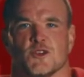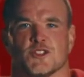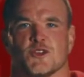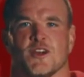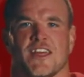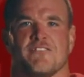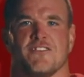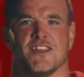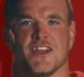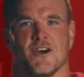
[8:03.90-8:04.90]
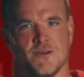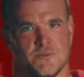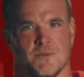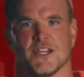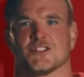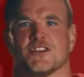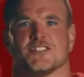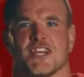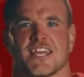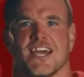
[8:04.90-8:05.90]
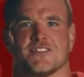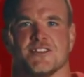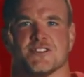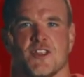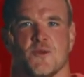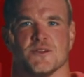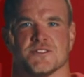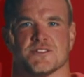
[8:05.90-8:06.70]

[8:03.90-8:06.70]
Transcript: you enjoy that video? Make sure to check out these other